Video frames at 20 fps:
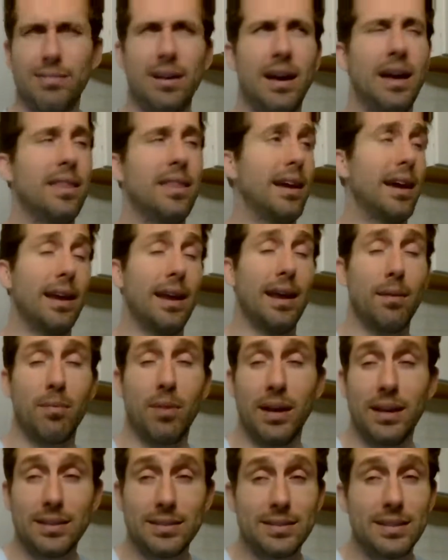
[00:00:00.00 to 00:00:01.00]
I think I named
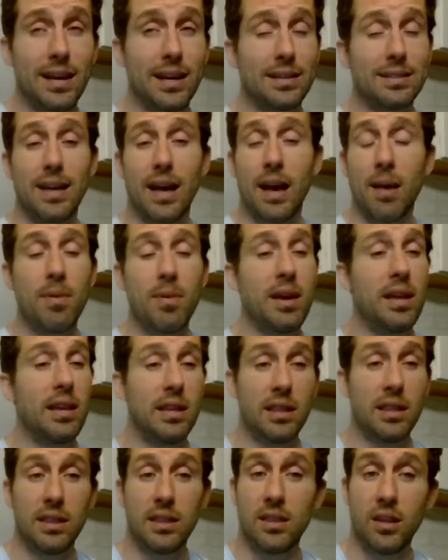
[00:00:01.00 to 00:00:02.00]
like 6. I
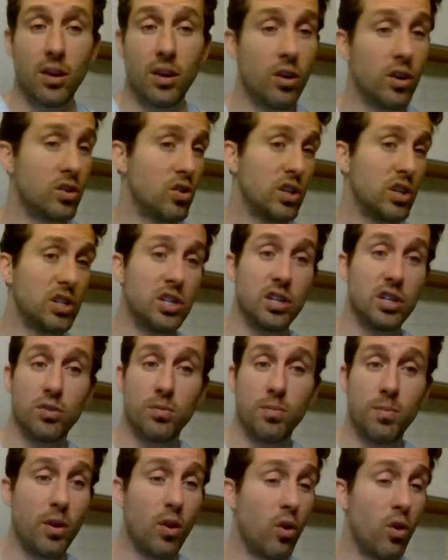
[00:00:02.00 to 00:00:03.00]
mean, their attrition
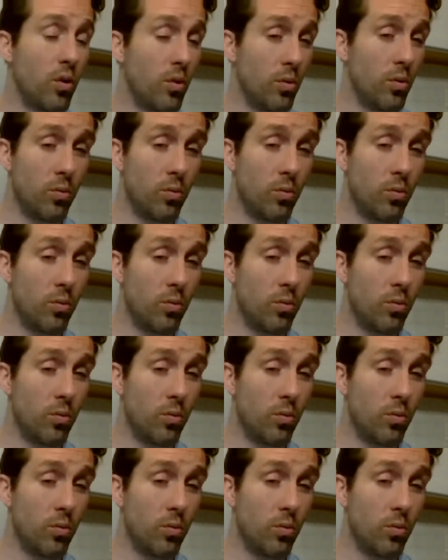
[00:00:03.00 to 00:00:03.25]
has been